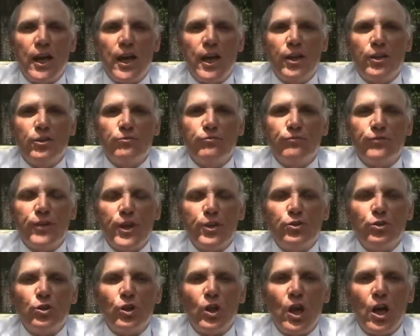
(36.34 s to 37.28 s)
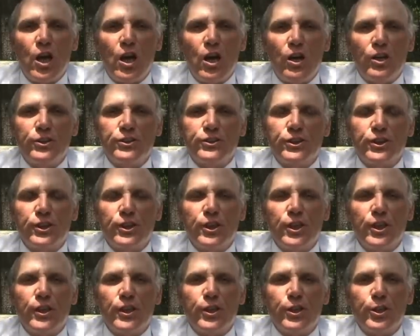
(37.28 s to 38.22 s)
and federal laws
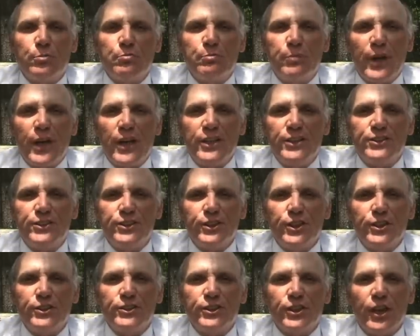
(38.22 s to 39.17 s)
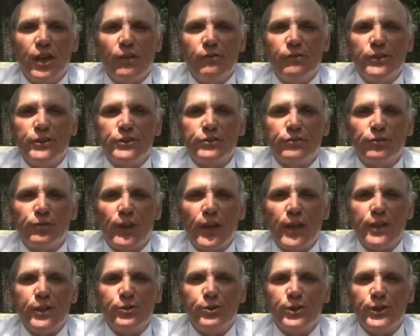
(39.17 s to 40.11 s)
that are the basis of this
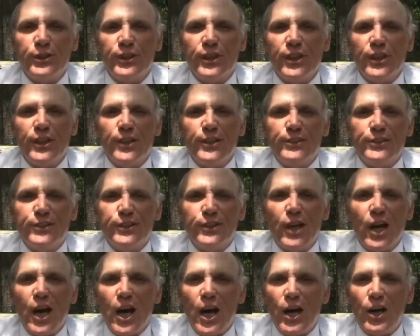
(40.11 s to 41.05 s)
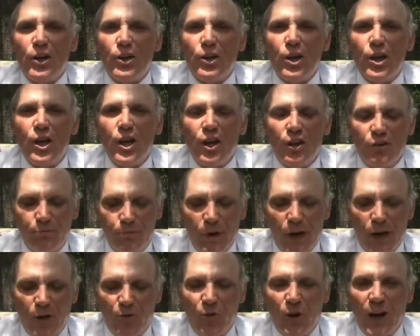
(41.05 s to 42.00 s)
flagrant denial of
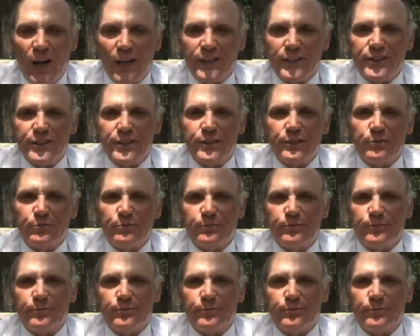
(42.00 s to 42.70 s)
my rights,